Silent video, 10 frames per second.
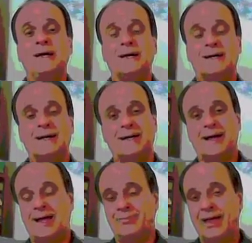
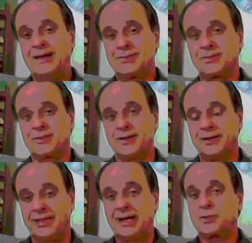And
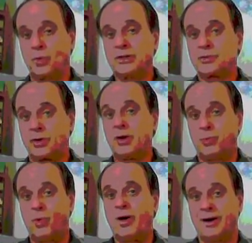that's what
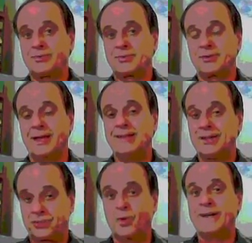Trump wants. And
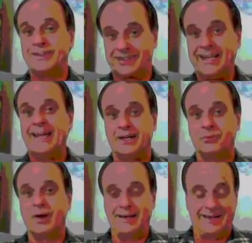that's what he's
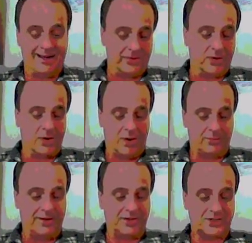getting right now. They're
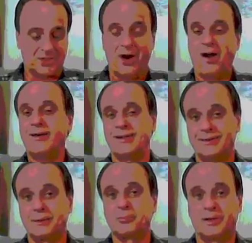already
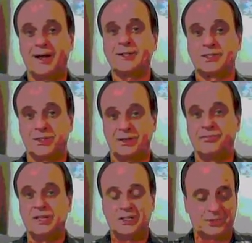starting the production
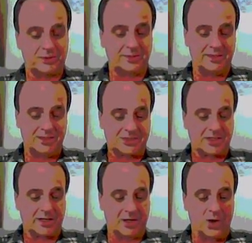of these
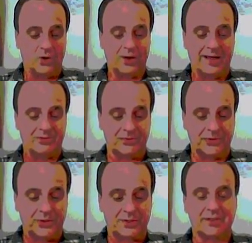low-level
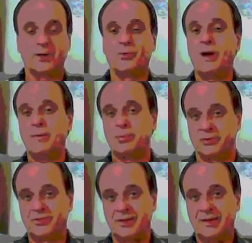nuclear
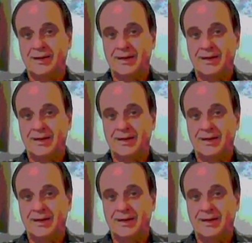weapons.